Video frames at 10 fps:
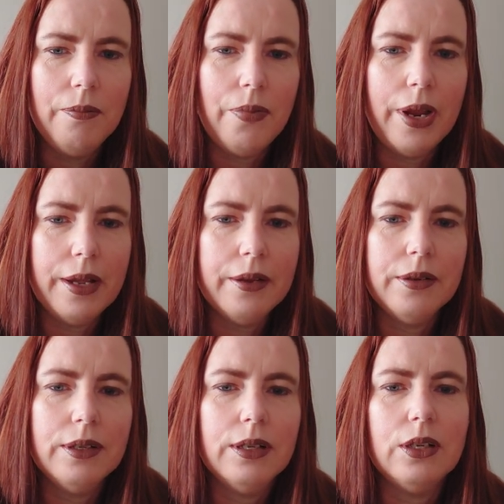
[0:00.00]
break
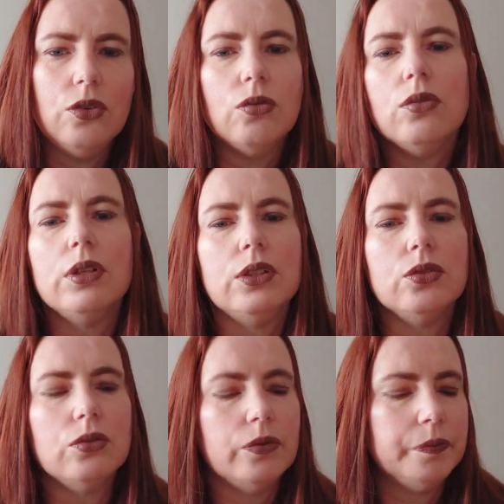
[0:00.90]
in
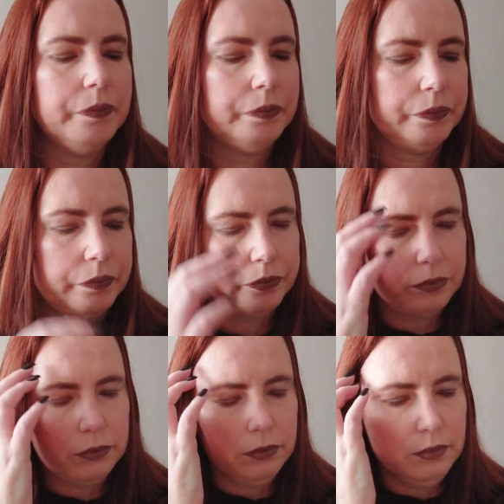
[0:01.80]
your
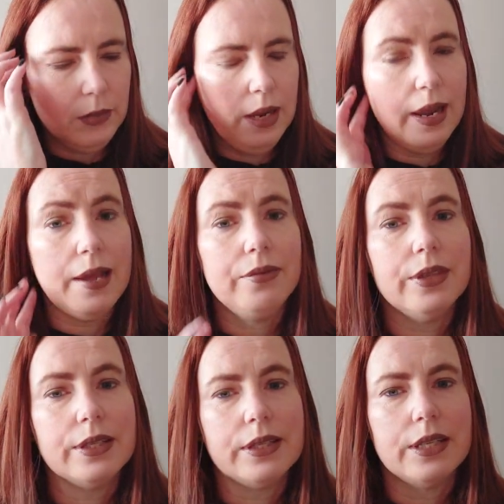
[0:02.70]
life,
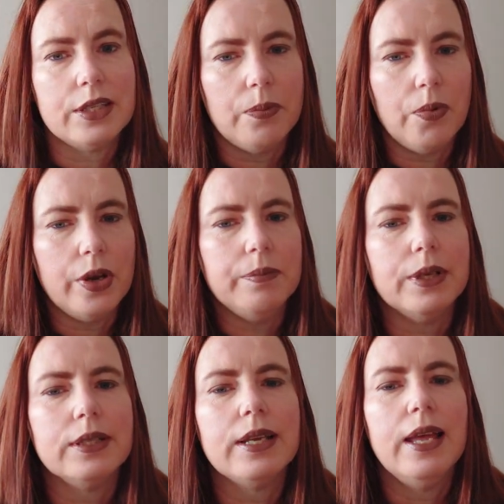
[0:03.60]
this
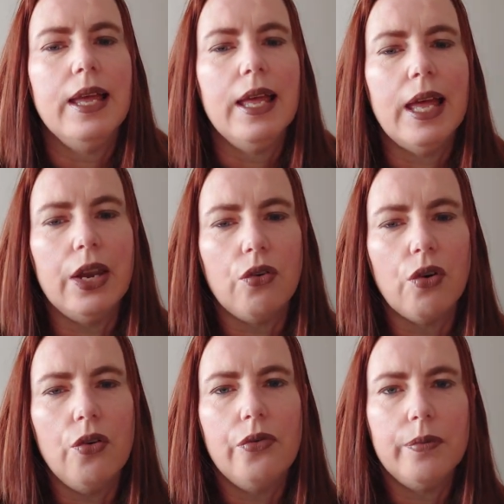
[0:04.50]
disappointment, and
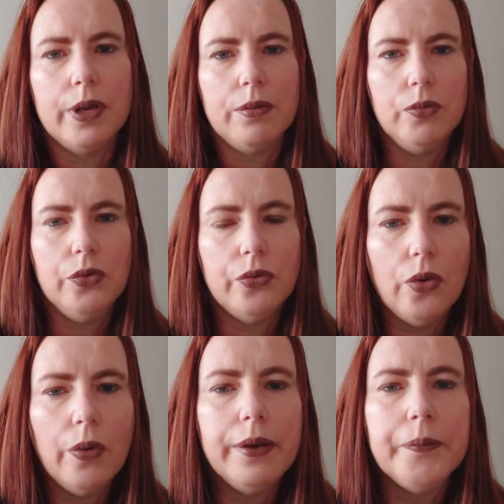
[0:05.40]
grow from it. Move
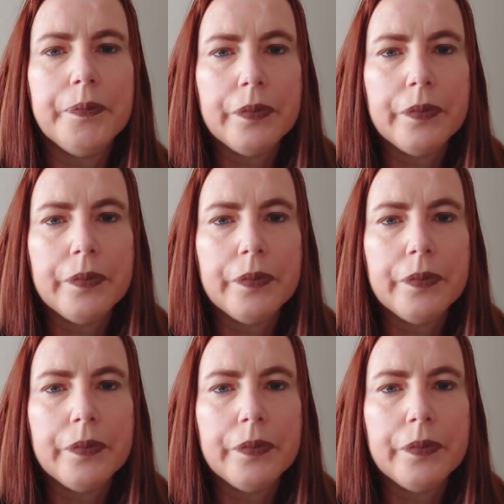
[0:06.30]
forward.